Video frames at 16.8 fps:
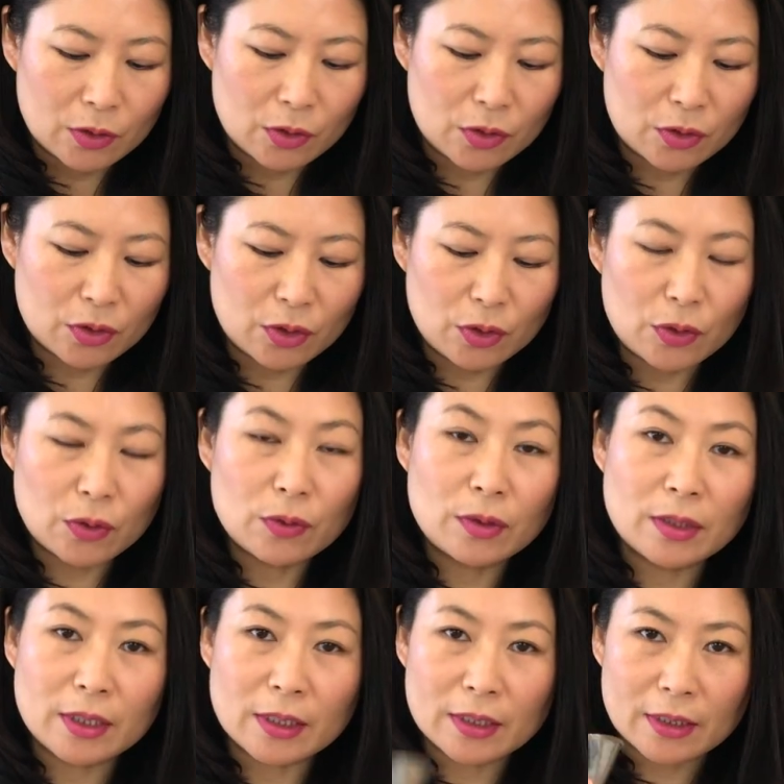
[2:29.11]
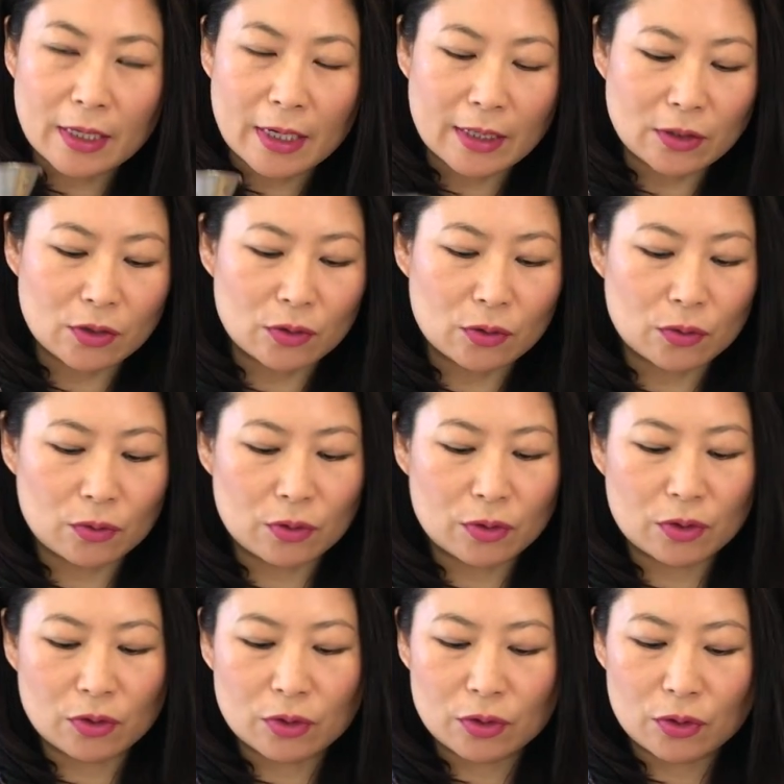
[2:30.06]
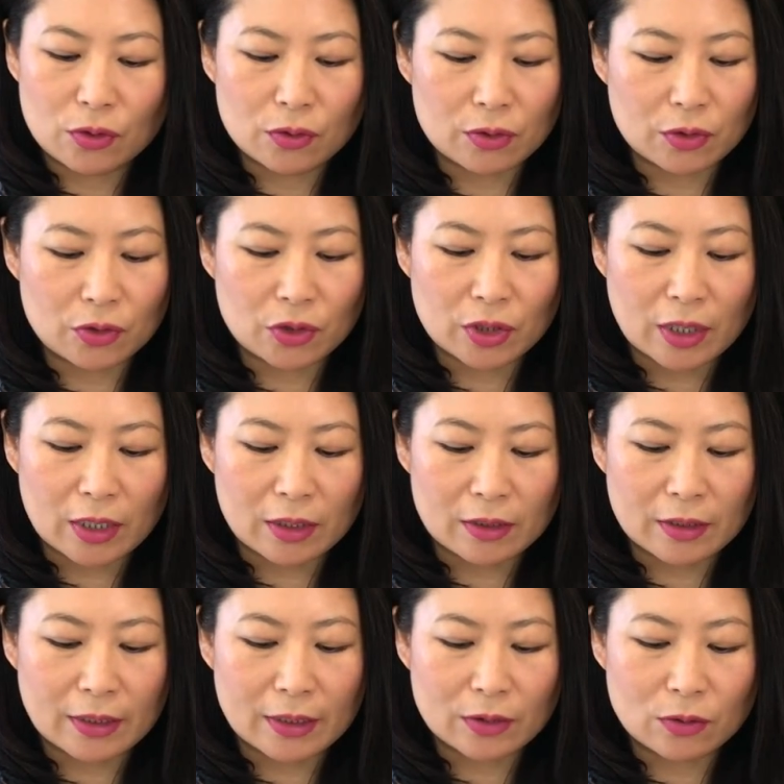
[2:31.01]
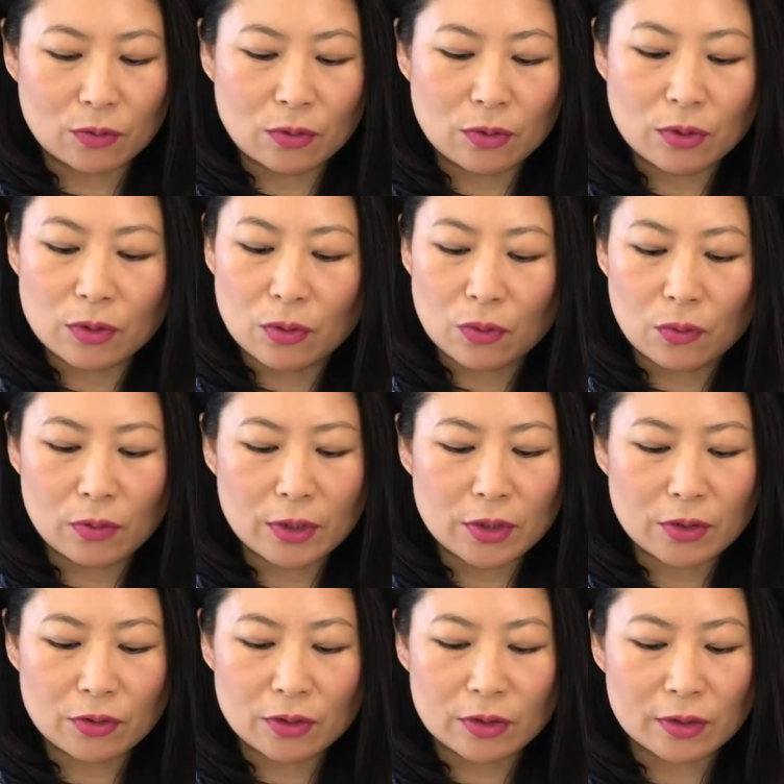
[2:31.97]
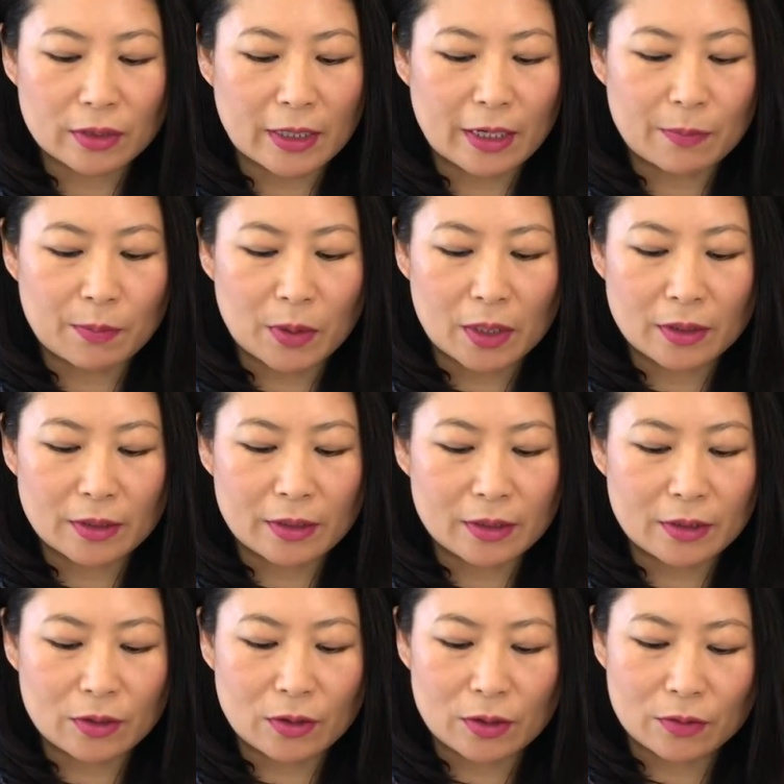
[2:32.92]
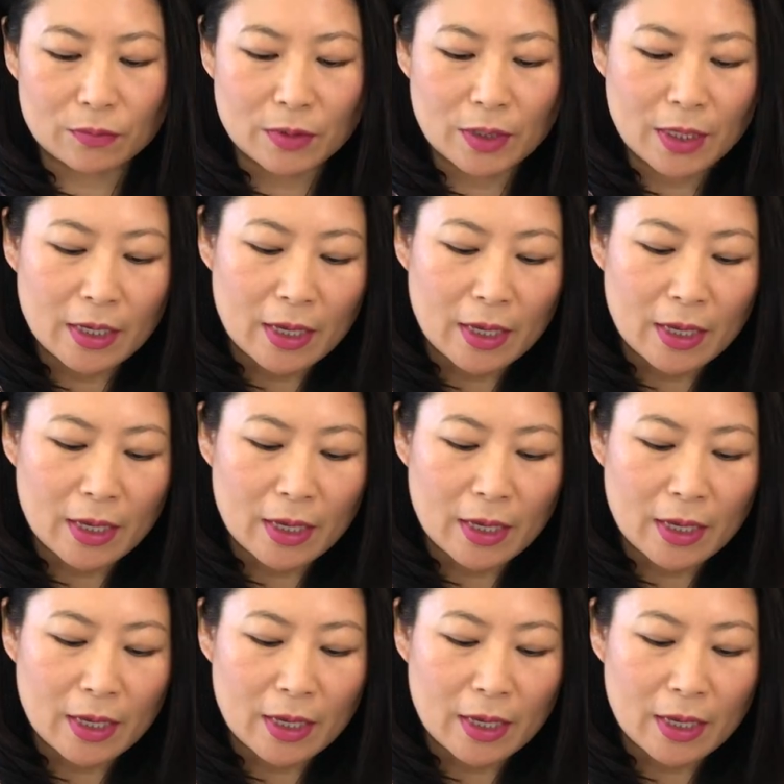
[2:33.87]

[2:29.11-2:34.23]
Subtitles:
You could use these gadgets, or you could just use a shot glass, or you could just eyeball it, you know.